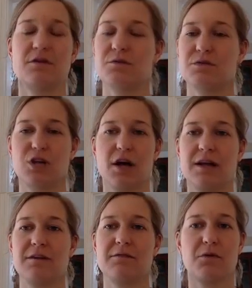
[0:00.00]

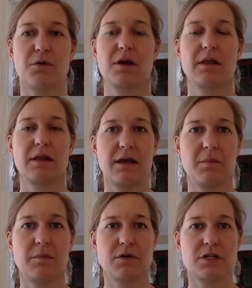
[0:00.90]
Johnny, for cleaning
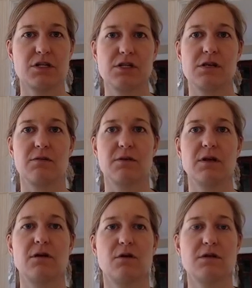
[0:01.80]
up your dishes. I really
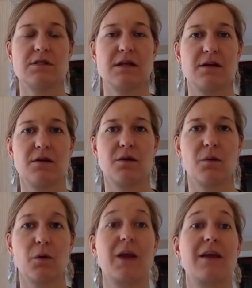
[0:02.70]
noticed that you're
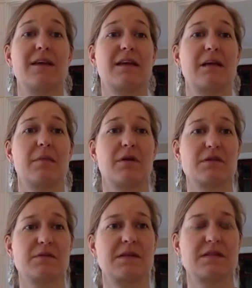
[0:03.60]
working to keep our
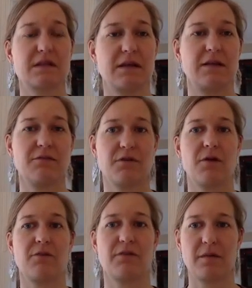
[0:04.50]
space clean for
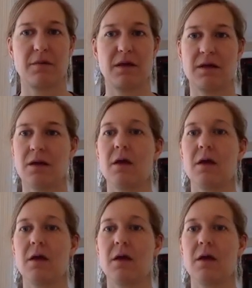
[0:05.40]
our family.